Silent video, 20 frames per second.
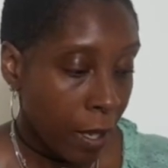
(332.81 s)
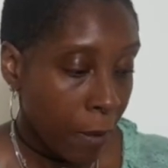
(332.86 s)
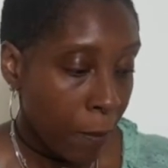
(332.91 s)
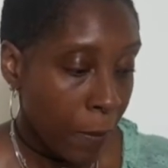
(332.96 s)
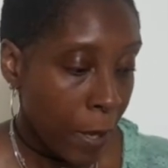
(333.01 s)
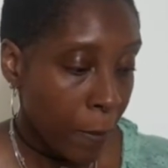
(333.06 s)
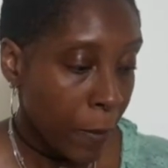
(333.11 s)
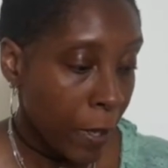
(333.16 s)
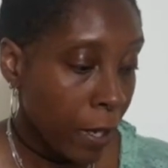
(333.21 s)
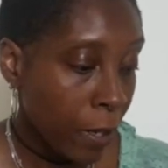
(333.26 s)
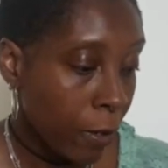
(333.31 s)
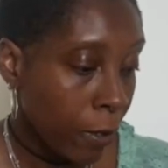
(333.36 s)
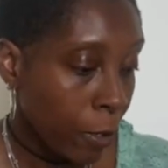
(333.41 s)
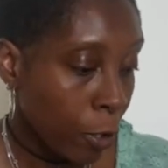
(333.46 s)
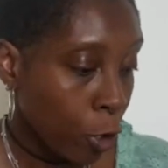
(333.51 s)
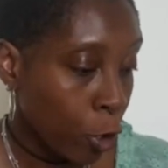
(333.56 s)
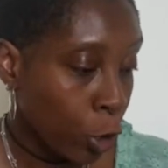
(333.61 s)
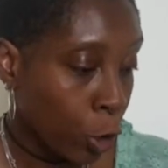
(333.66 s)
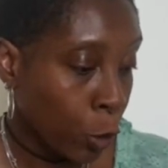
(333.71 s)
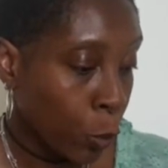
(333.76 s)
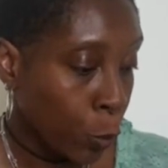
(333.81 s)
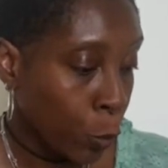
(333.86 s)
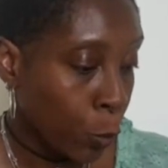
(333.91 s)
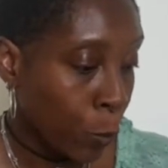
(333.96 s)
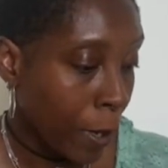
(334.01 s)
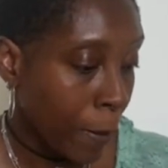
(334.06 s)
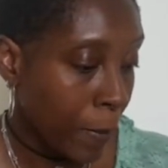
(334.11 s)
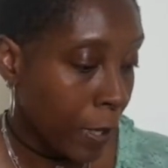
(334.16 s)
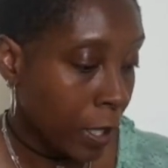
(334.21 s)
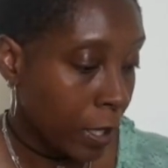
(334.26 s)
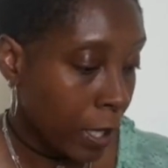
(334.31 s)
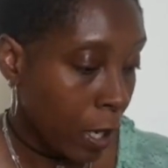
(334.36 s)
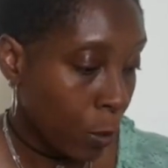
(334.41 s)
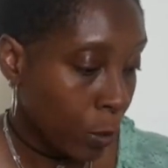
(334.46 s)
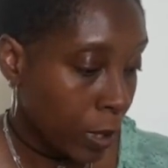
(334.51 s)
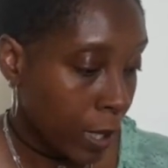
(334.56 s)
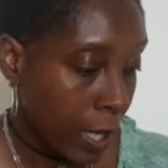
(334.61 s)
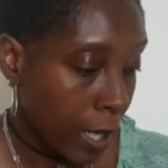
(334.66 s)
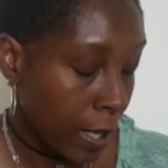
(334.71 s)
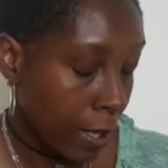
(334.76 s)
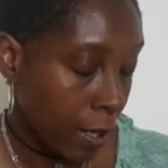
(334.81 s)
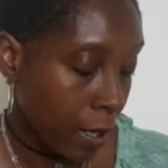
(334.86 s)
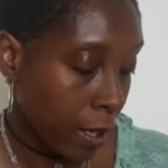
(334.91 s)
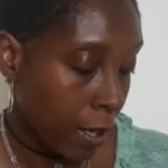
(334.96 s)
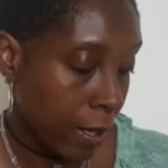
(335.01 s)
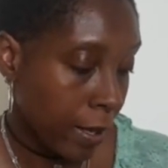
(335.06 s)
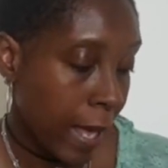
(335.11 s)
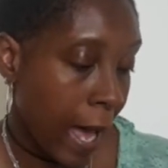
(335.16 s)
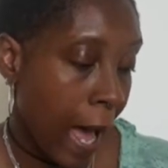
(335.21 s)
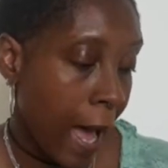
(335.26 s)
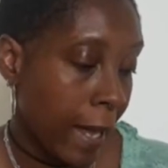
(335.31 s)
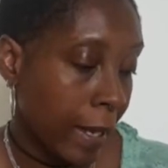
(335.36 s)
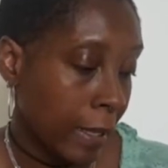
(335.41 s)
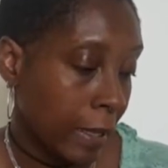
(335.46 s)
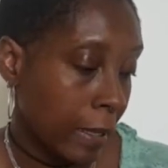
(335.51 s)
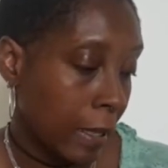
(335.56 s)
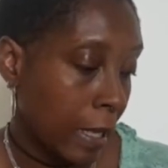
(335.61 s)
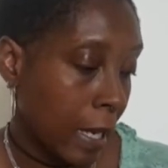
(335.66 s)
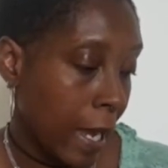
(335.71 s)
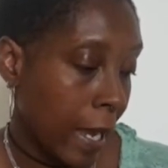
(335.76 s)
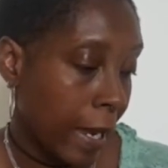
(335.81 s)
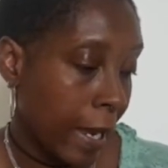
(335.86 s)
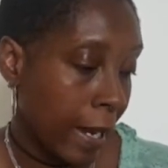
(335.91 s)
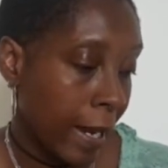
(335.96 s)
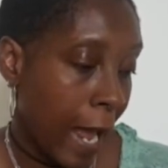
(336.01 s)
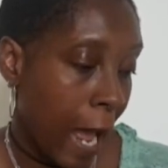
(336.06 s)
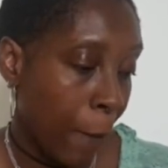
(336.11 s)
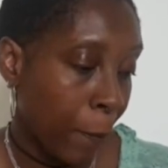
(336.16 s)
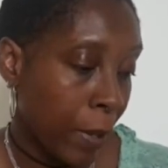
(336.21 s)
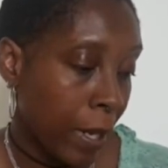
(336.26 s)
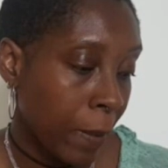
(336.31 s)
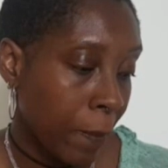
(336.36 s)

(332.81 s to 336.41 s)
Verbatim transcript: Maybe you might be doubting that it can happen,